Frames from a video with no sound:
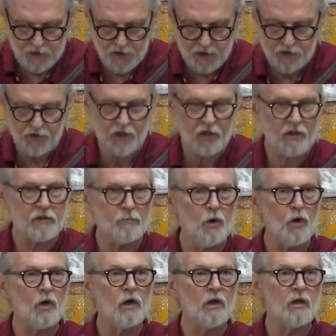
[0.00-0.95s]
sisters,
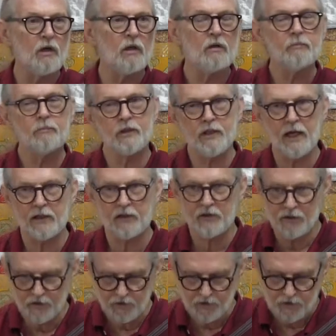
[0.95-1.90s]
more
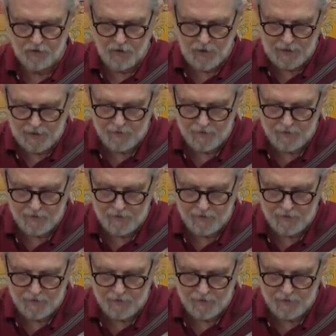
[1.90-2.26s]
protectors.